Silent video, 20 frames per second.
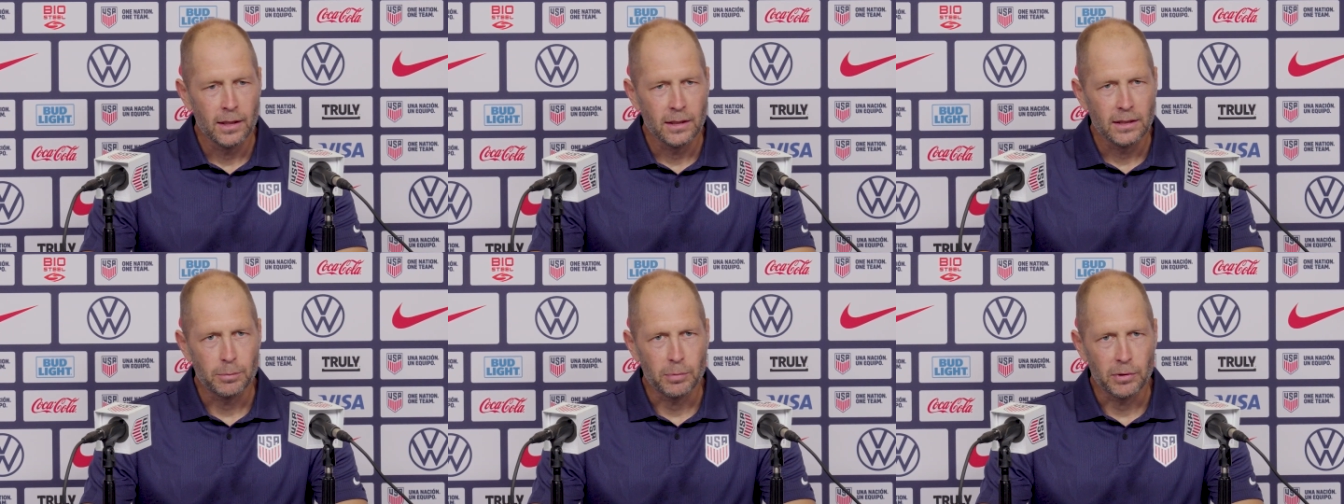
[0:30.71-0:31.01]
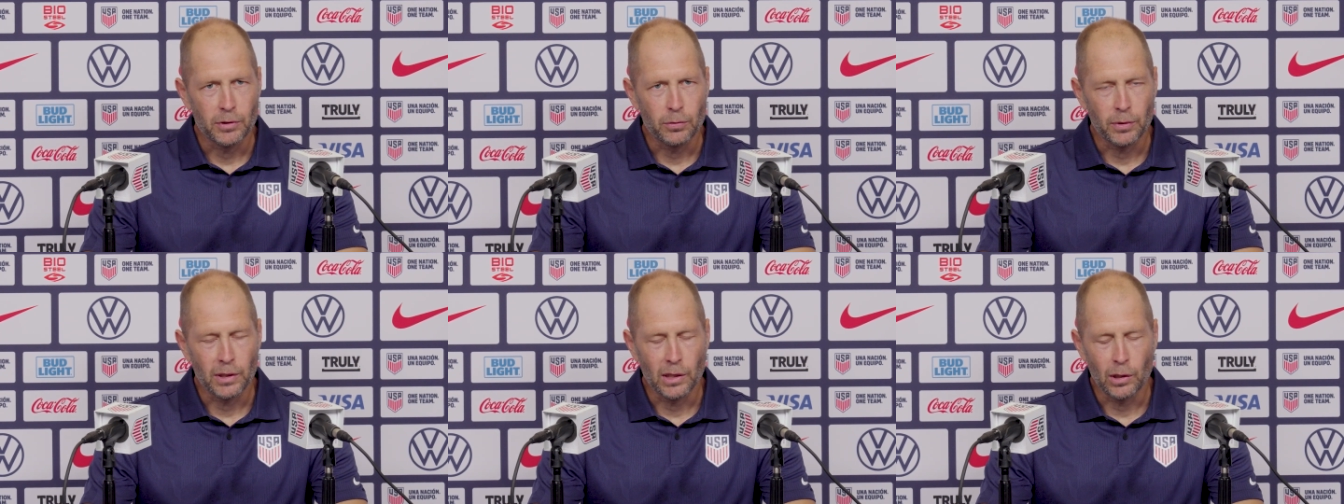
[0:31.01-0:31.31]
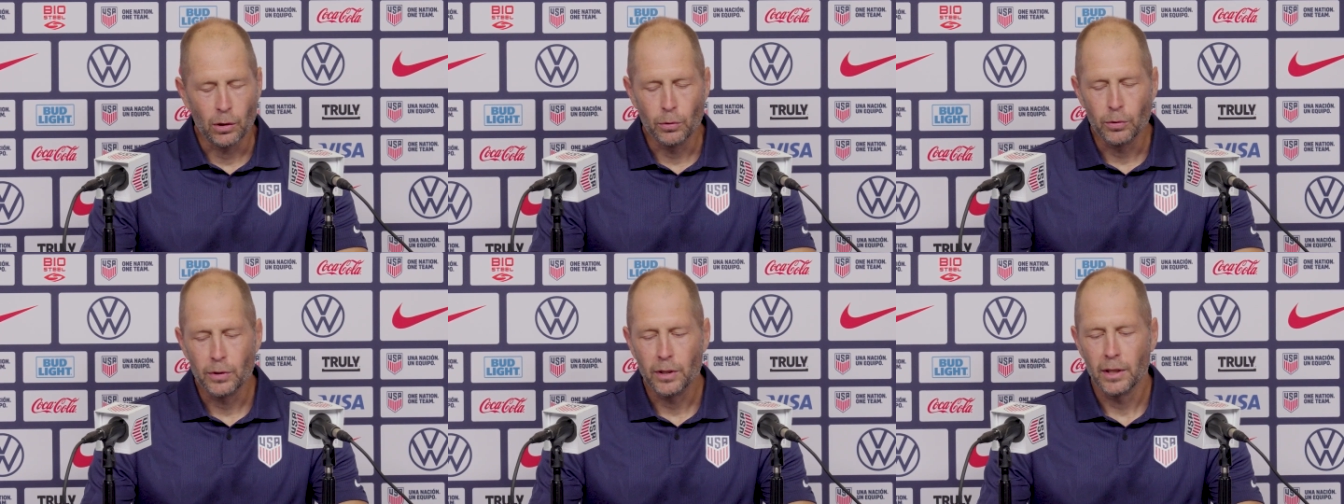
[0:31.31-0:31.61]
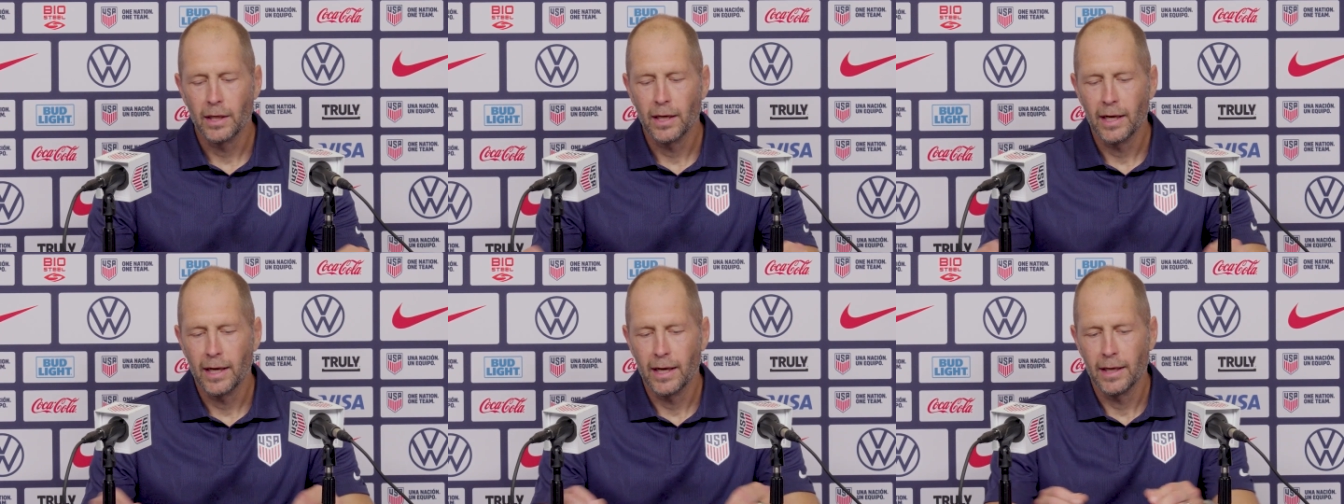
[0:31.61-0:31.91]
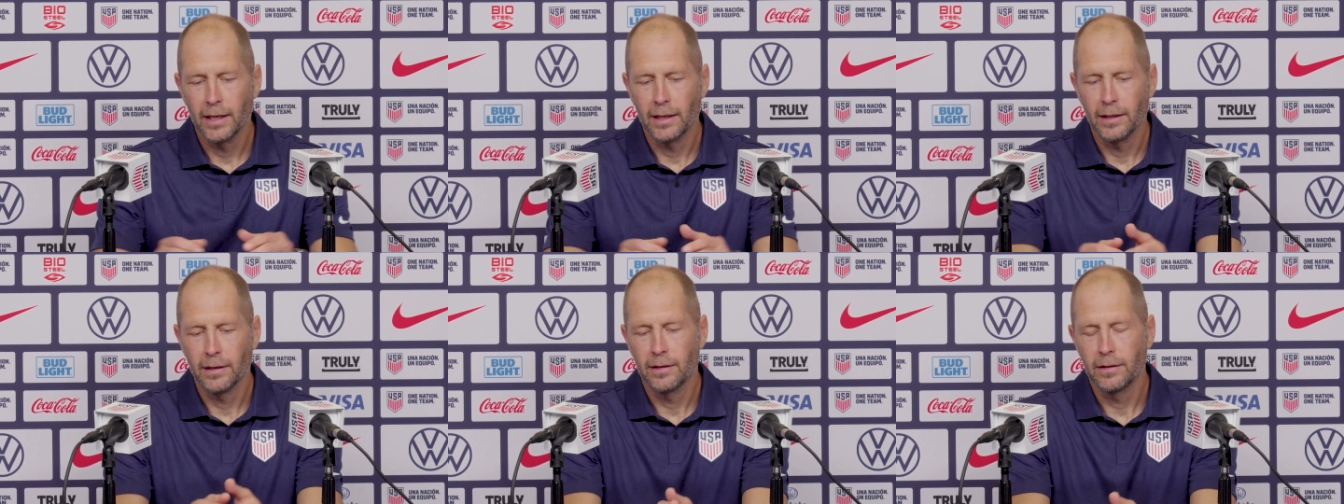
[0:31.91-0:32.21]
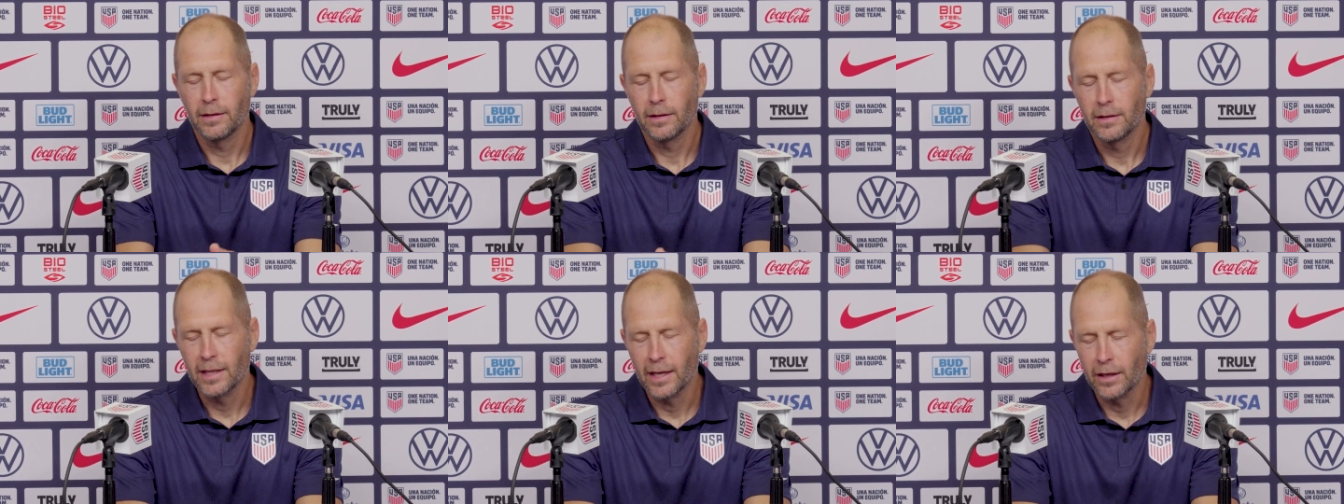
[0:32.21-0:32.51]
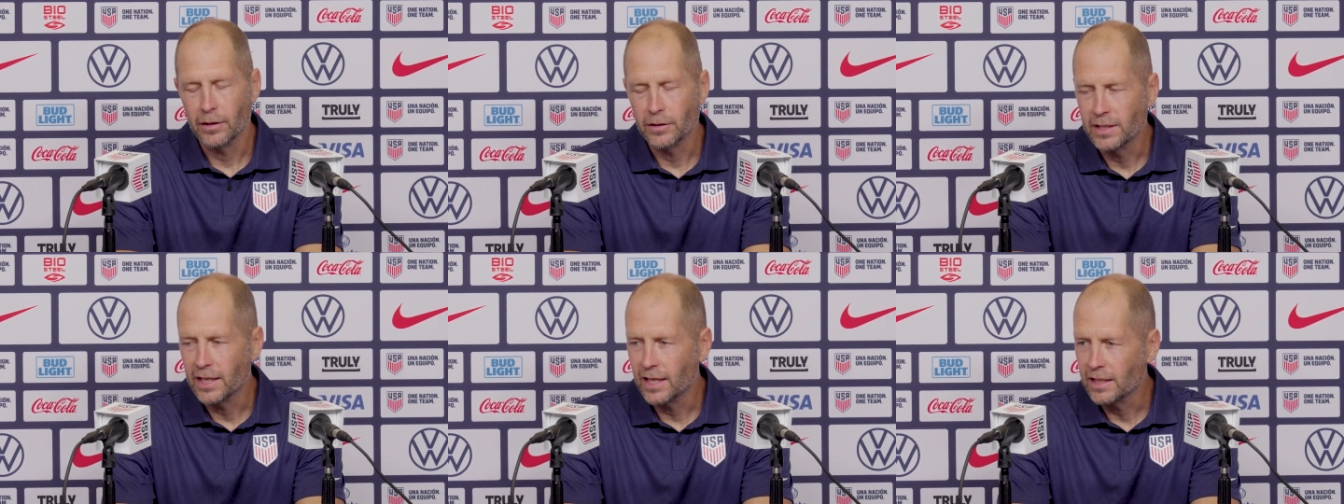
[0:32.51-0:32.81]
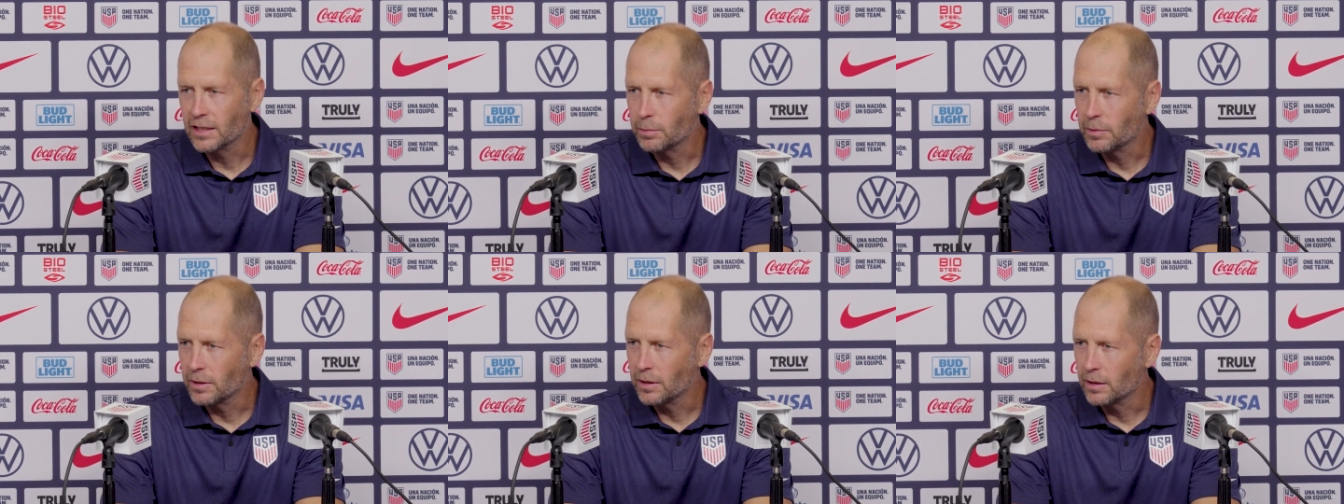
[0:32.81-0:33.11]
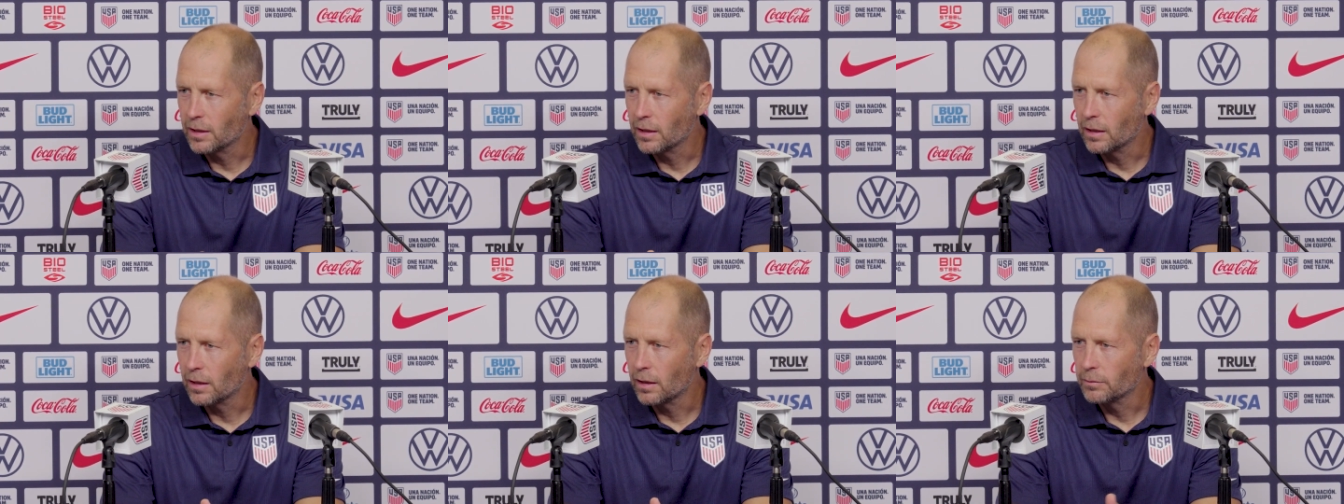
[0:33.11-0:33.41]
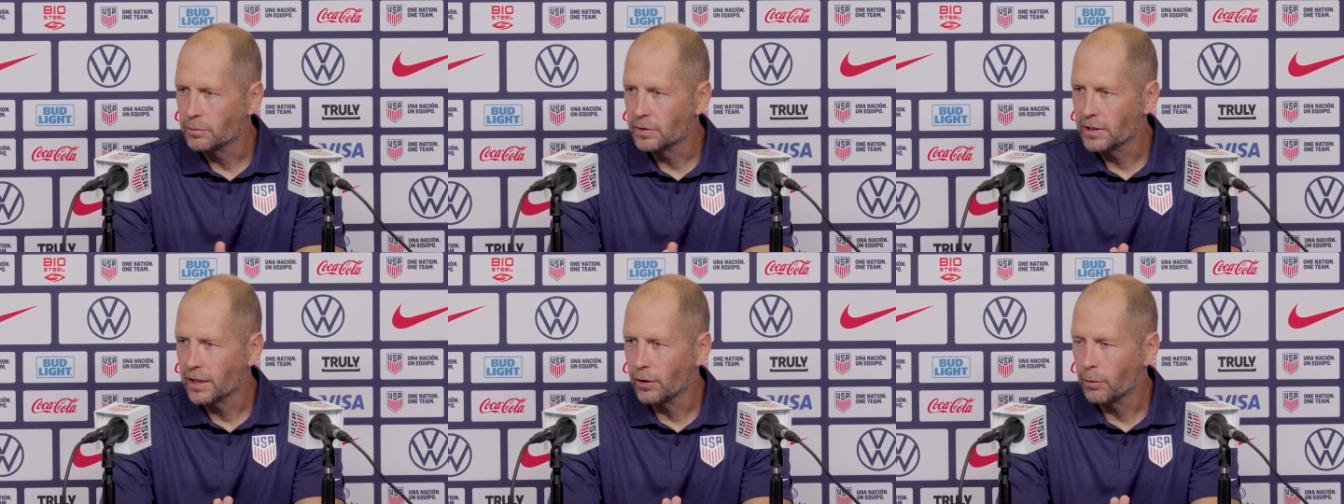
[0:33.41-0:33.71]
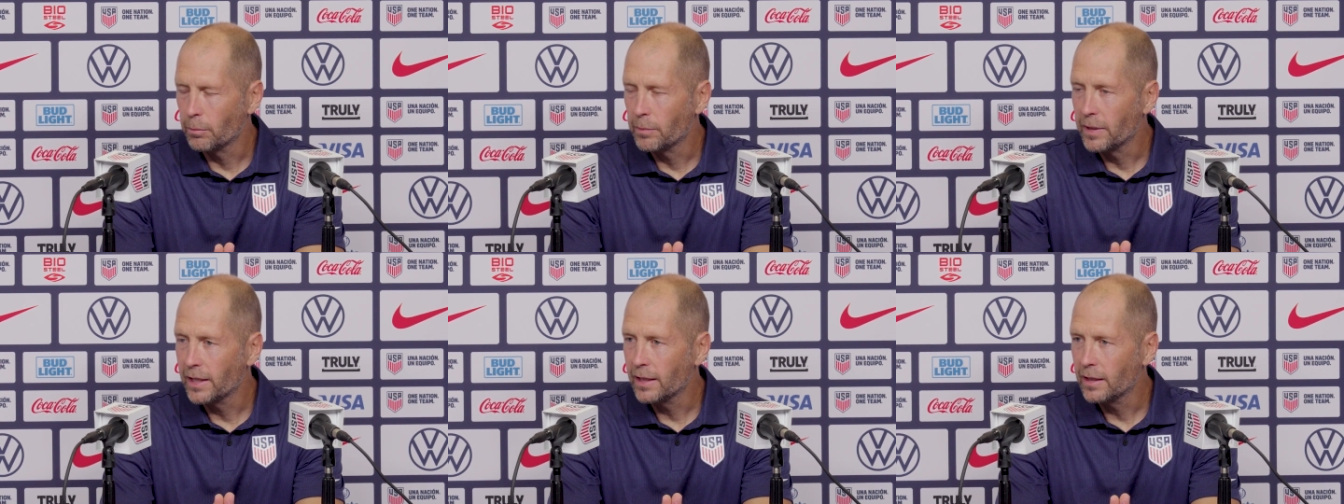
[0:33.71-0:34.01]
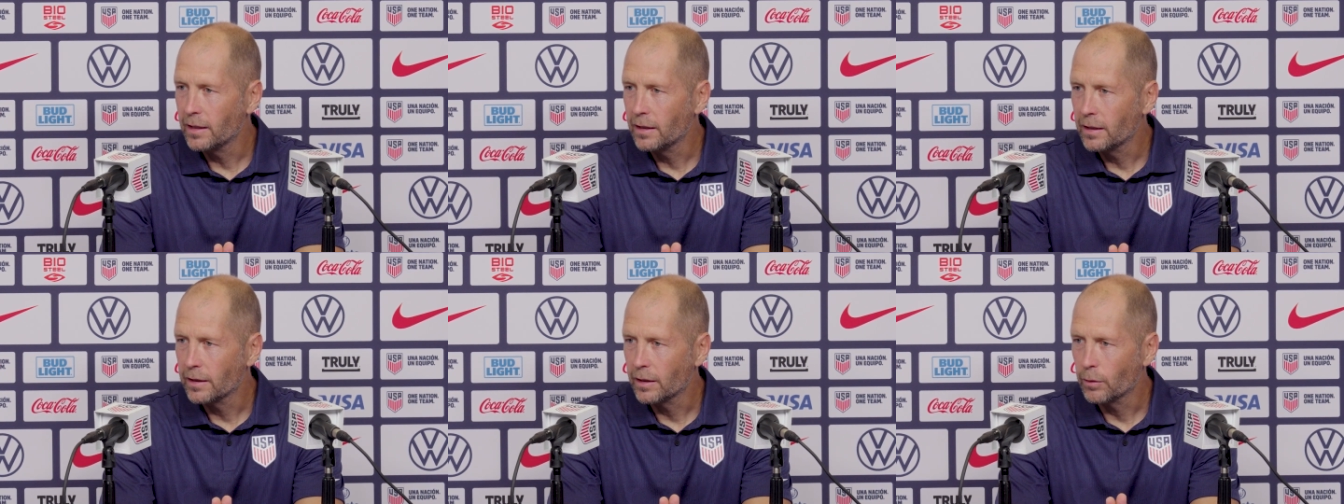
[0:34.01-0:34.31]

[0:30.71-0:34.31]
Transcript: it's between Luca and Tanner Tessman, um, center mid.